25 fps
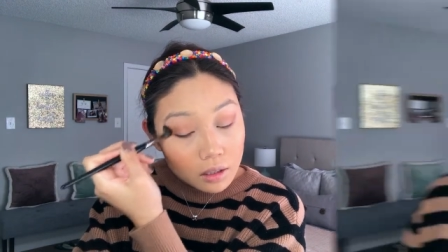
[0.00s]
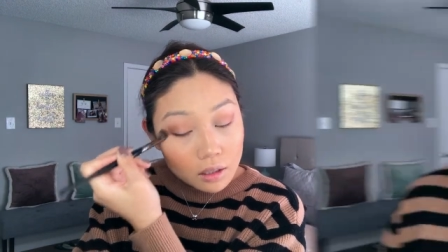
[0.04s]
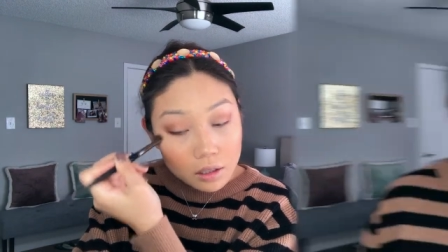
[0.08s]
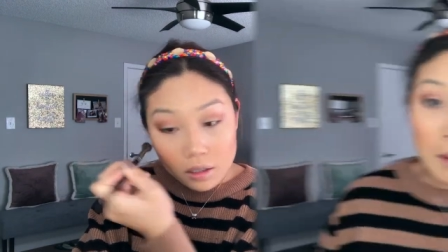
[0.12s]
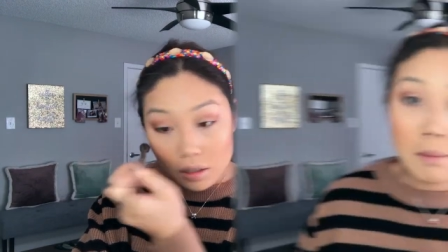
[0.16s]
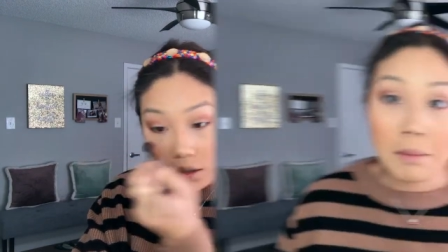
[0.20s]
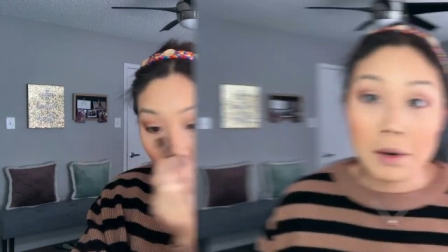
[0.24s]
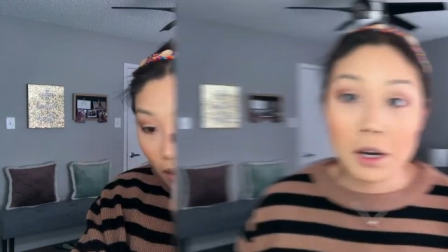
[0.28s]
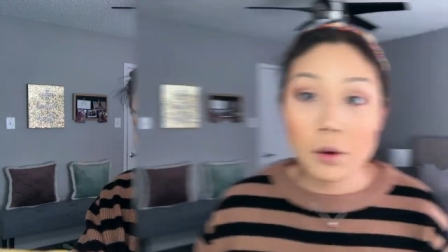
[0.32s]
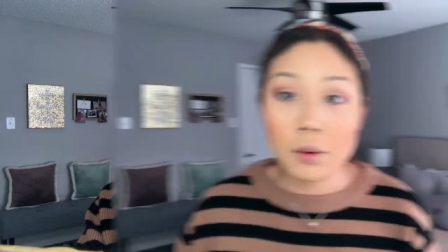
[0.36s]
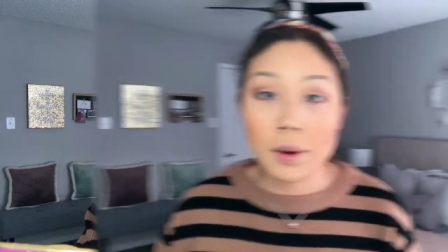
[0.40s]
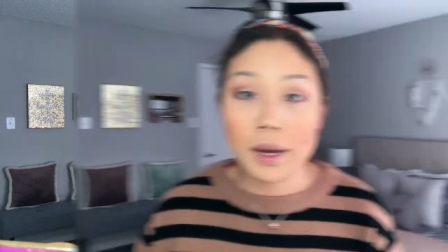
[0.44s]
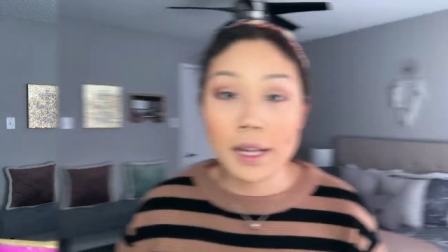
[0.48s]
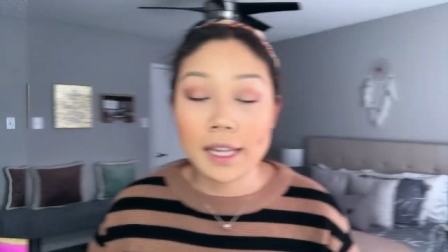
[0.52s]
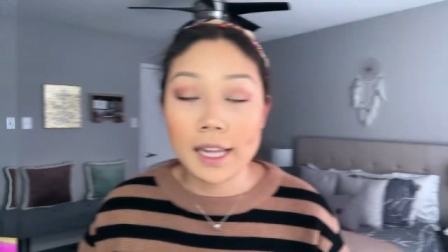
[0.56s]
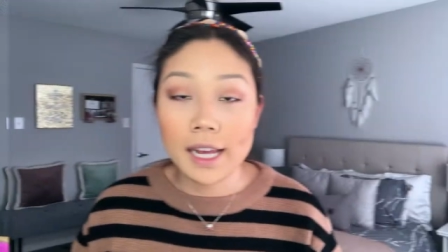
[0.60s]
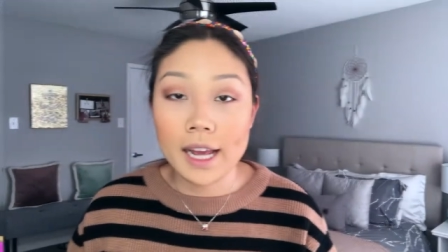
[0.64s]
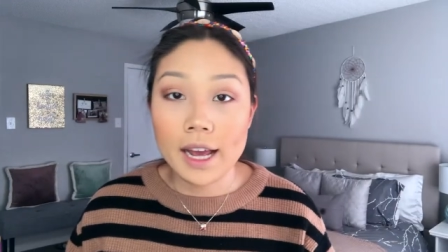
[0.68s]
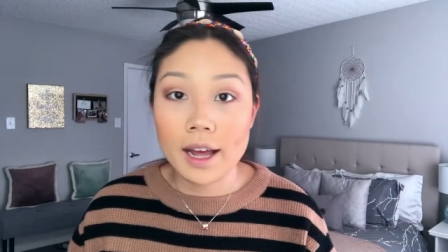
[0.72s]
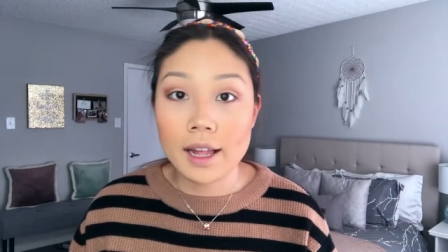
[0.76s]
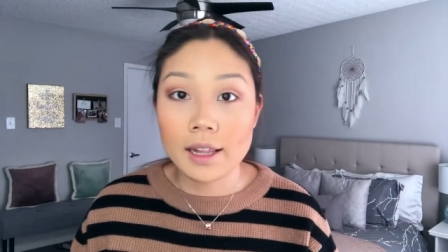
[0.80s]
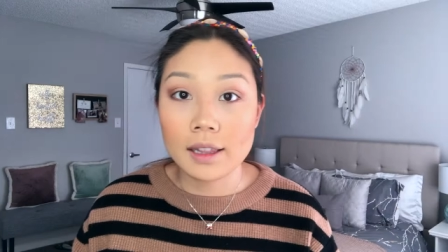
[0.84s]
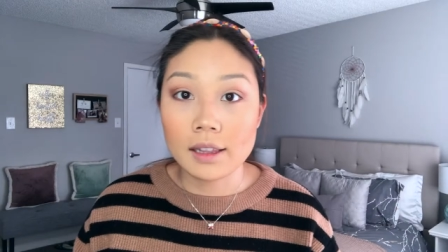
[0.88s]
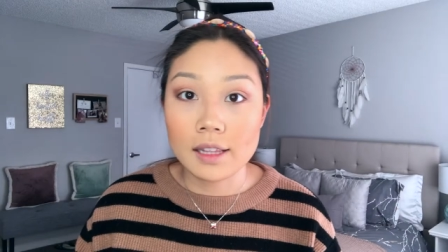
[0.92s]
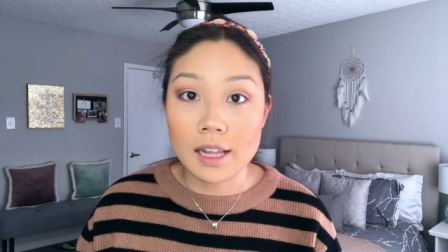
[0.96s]
I'm gonna
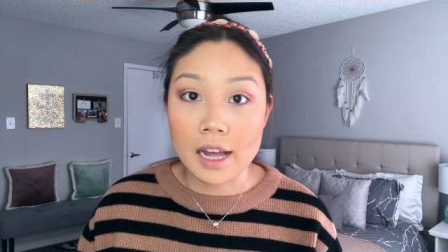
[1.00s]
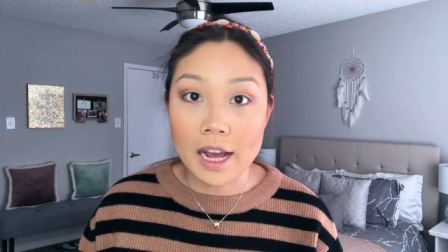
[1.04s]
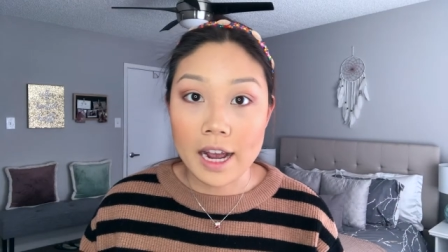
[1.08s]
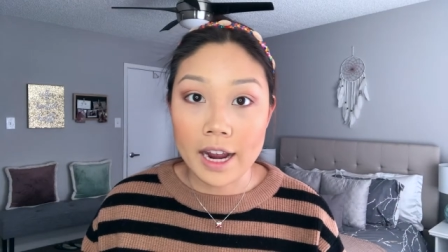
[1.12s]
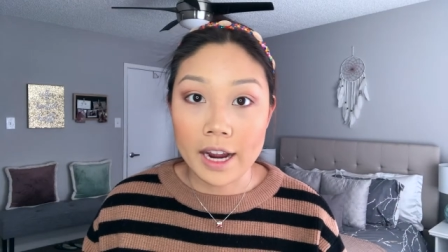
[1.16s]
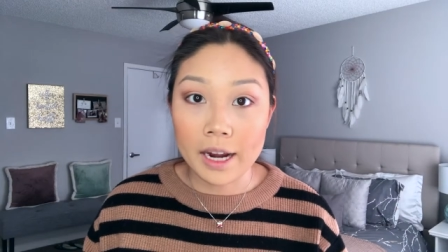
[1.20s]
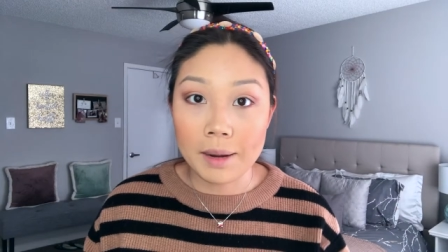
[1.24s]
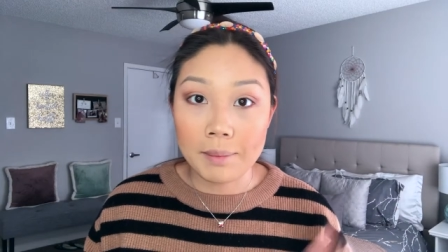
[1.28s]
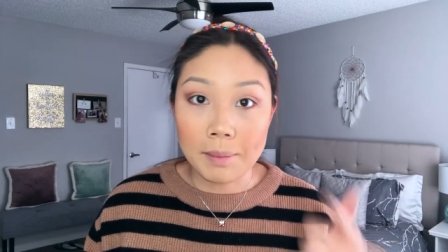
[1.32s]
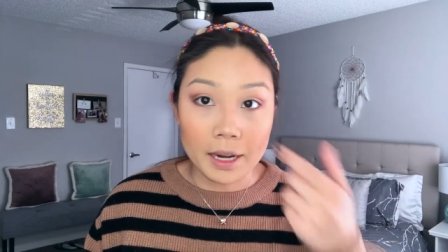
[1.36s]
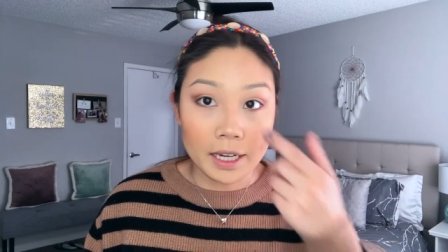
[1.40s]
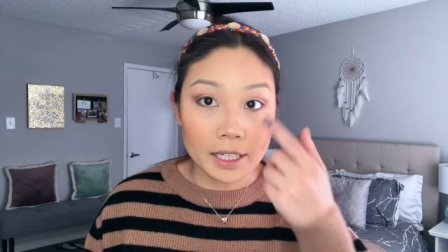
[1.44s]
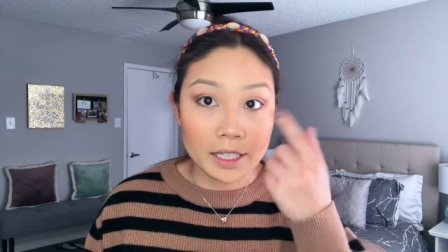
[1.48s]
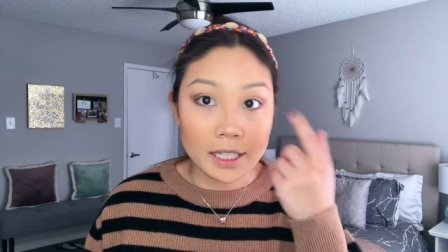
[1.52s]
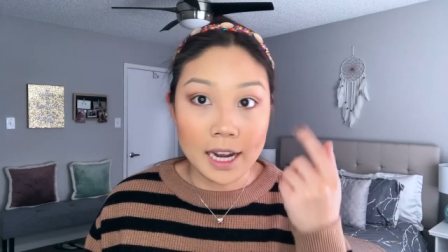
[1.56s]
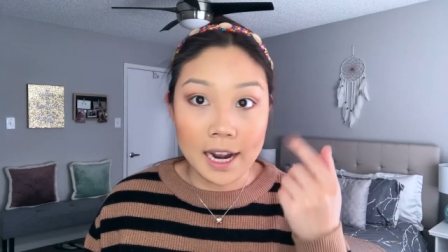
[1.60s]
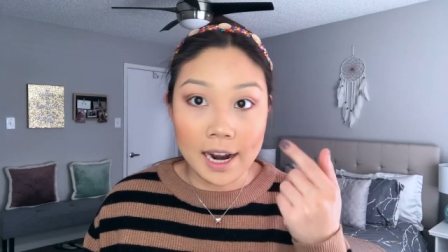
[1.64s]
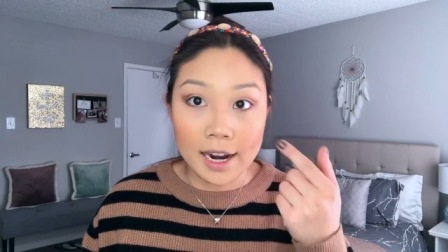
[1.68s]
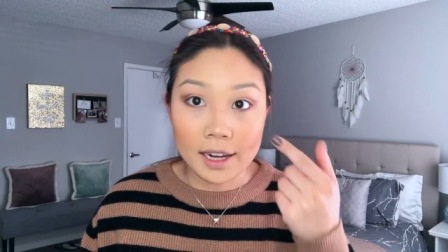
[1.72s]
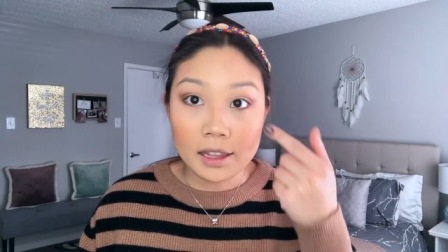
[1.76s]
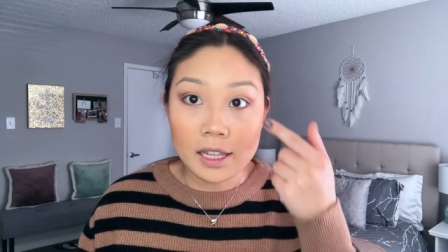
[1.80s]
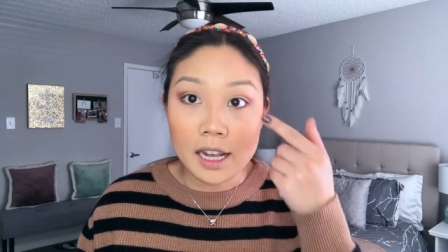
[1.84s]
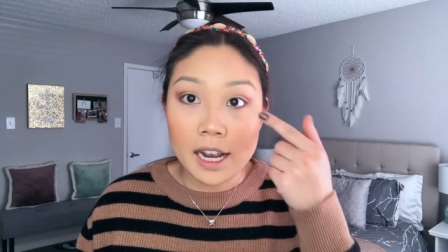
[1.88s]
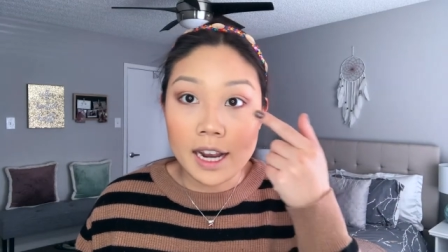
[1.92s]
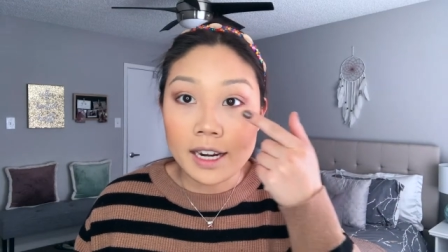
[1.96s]
quickly line my
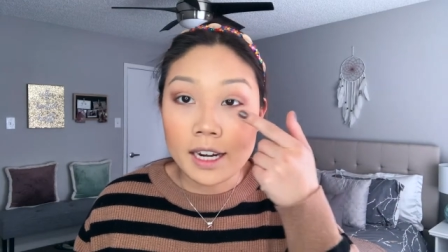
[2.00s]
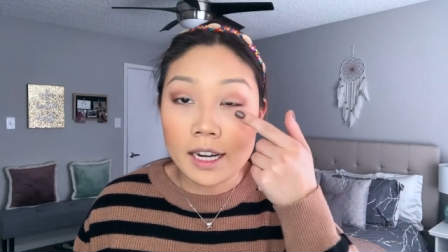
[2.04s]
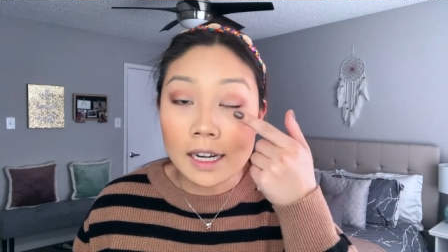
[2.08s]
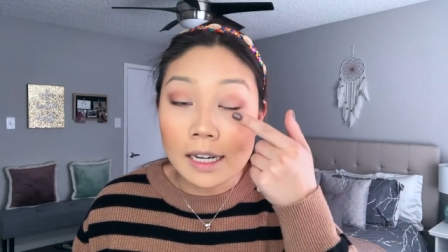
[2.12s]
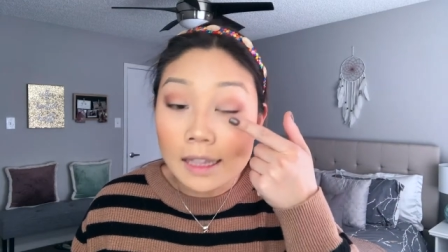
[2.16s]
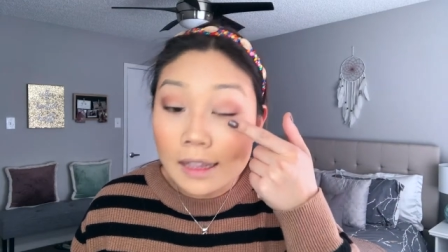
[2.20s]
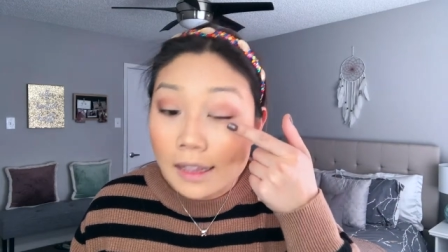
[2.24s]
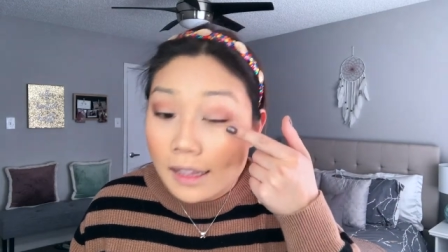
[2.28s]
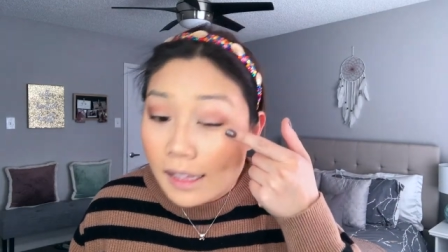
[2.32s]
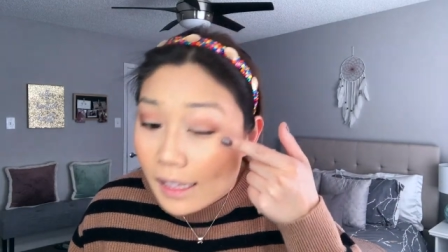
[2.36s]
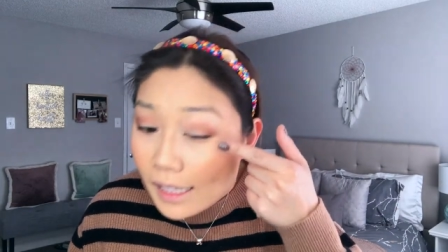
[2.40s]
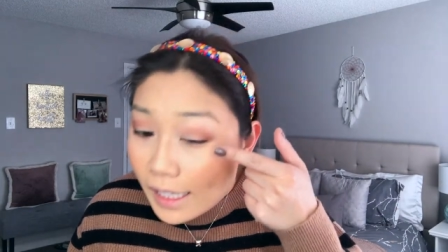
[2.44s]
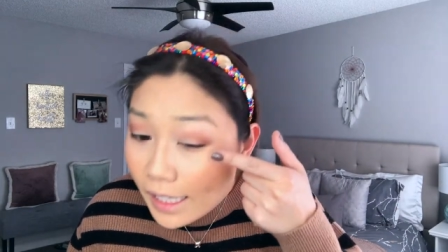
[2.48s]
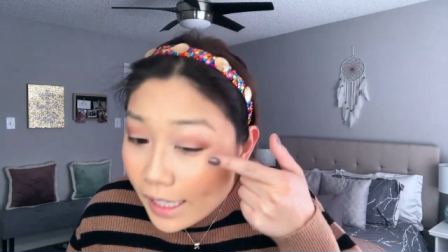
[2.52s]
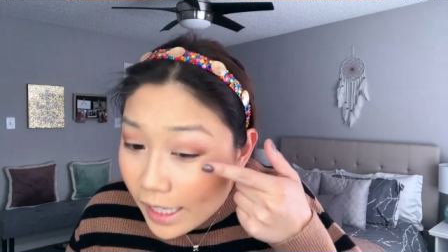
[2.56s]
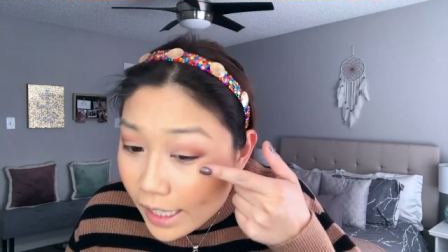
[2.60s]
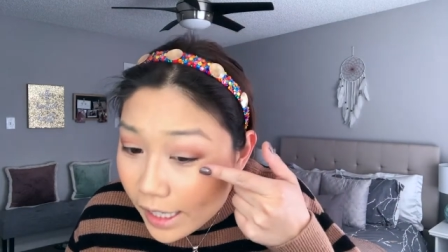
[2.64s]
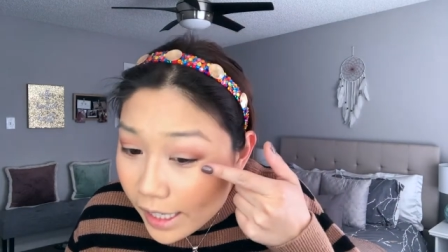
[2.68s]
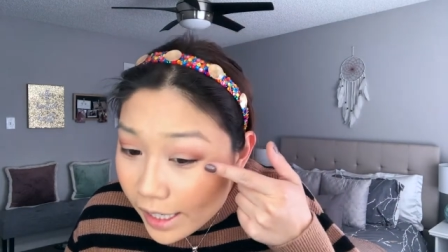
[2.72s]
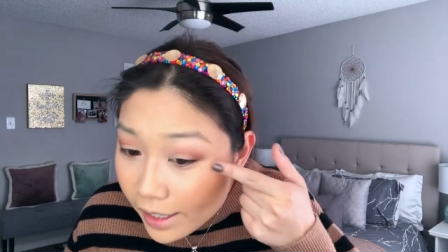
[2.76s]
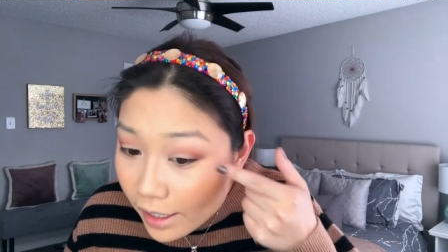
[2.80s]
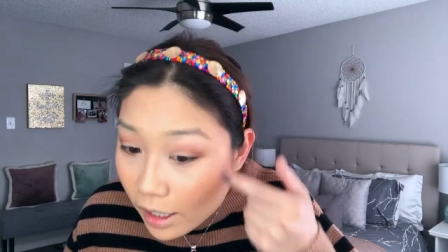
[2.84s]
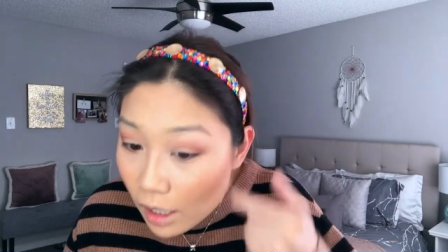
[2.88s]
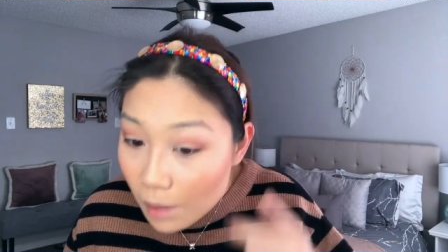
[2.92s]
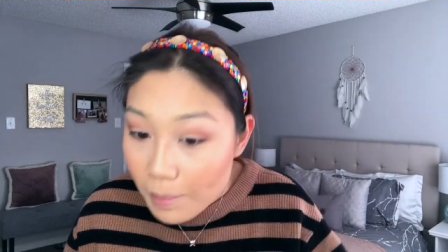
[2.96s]
tight line and a
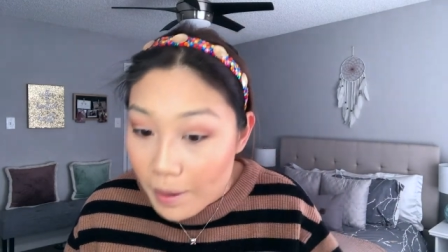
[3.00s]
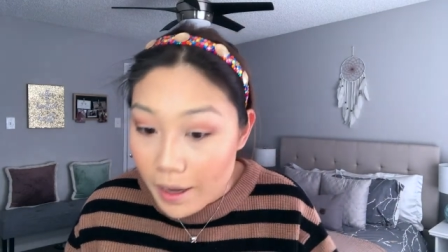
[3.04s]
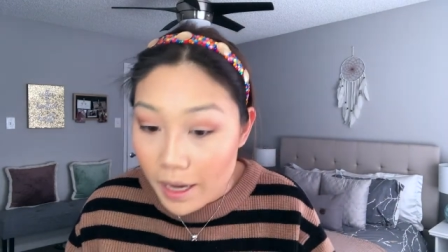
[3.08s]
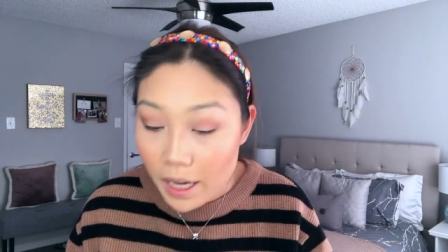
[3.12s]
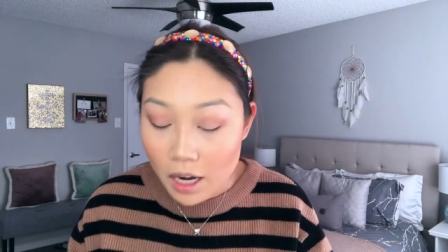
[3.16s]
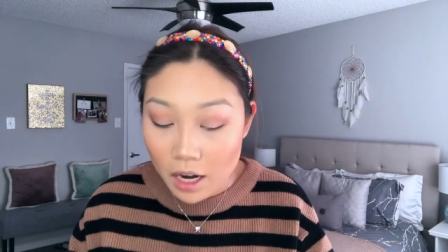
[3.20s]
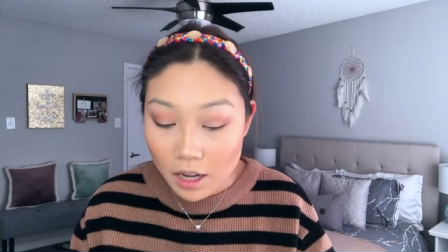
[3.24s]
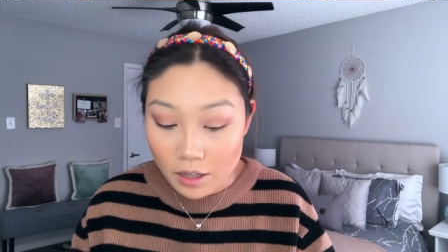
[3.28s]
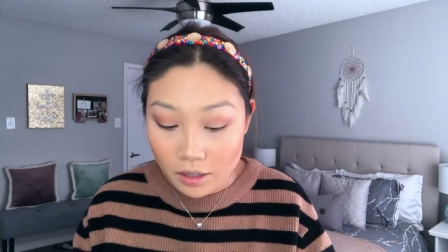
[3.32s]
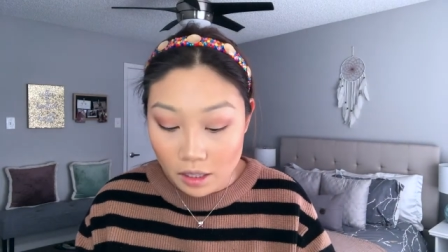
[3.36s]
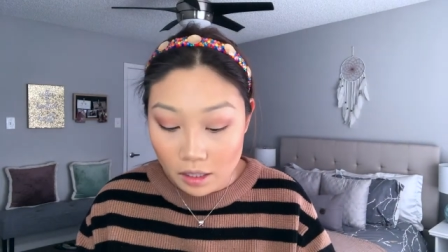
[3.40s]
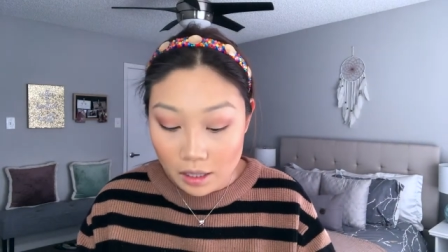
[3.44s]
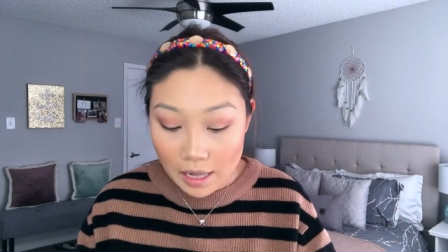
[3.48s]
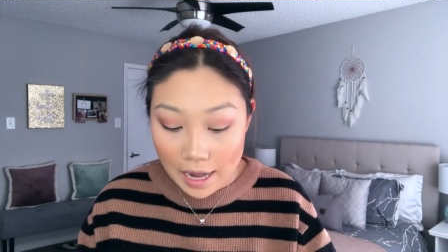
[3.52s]
little bit on the